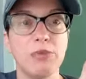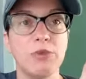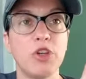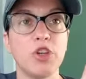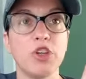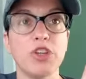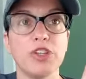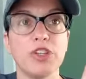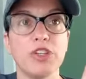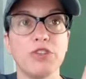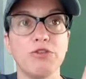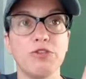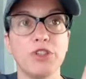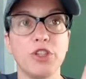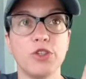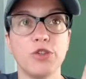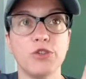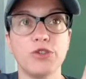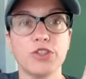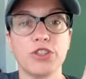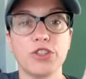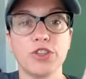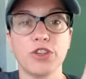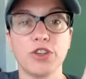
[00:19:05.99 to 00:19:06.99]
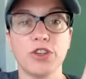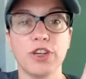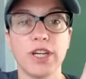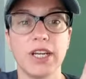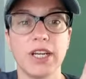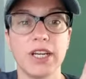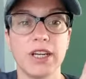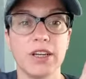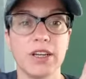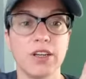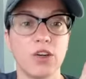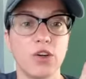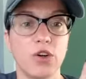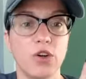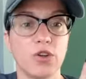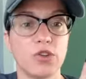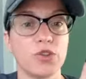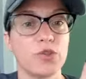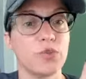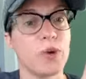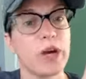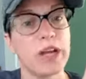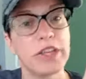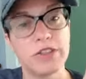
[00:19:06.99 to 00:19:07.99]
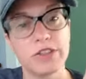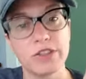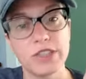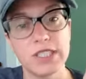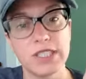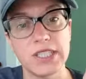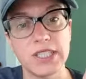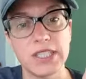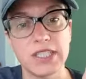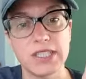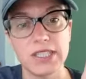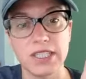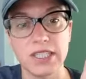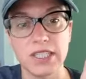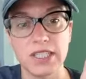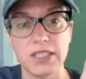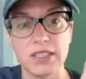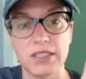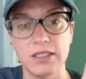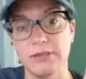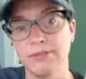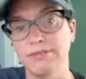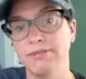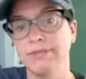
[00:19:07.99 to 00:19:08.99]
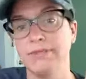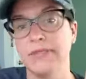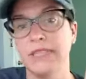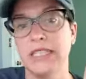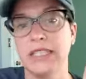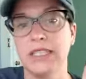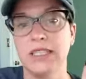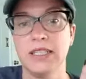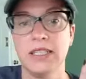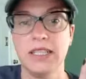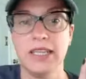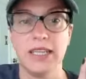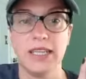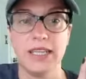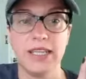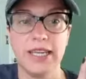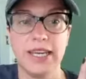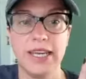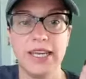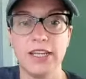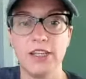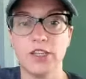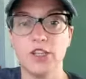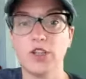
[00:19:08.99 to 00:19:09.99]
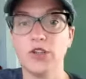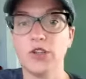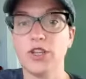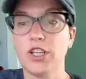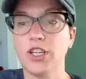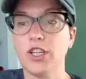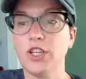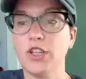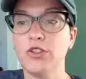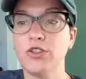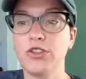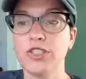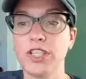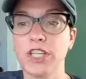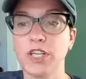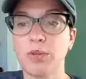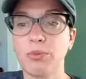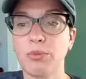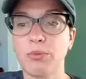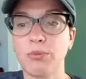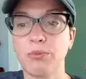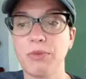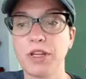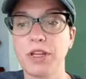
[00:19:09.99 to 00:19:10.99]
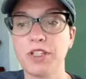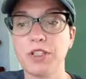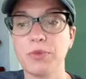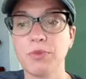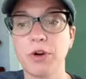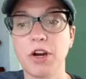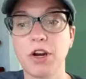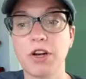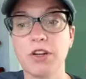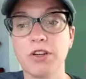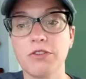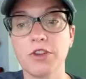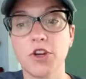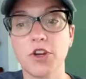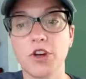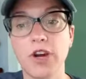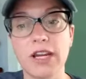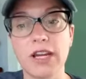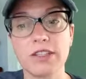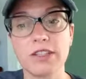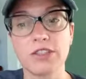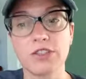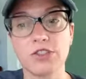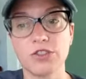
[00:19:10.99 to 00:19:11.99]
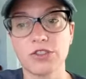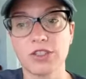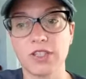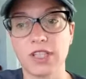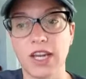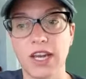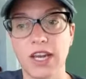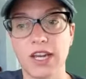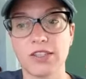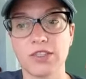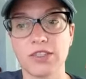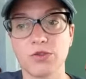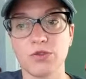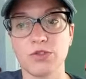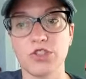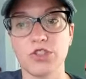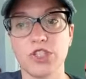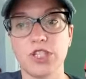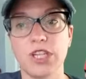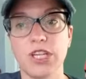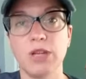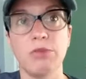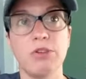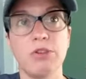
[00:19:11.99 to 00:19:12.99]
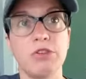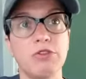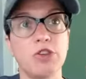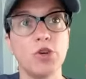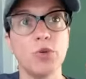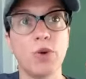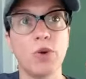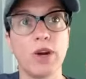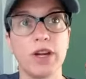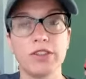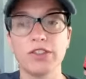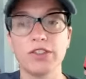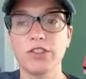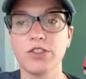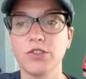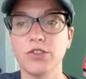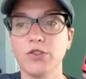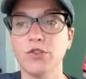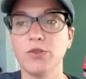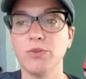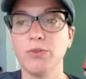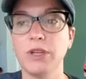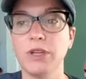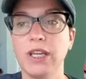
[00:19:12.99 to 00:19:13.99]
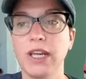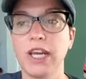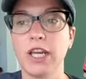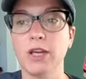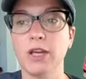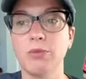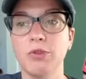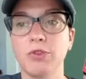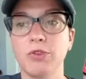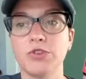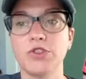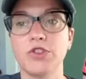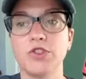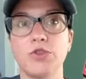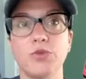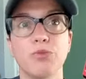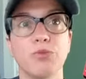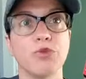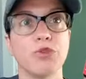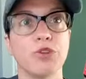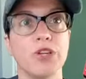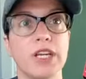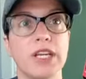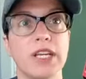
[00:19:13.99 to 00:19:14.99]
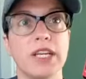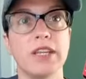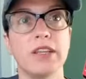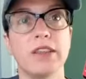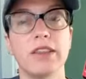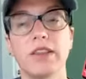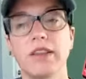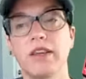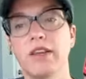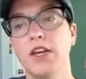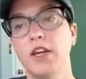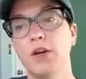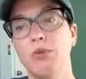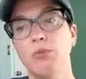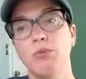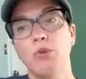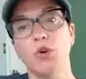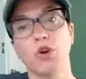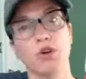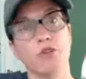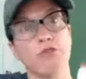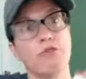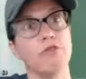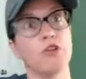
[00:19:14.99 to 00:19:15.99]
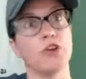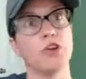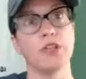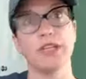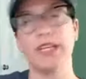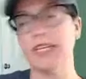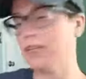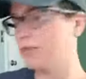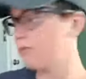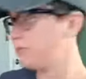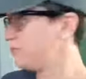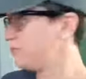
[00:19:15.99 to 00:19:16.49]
You can diffuse during cold weather season. And you can use it as part of your exercise regime if you want to be able to breathe more fully.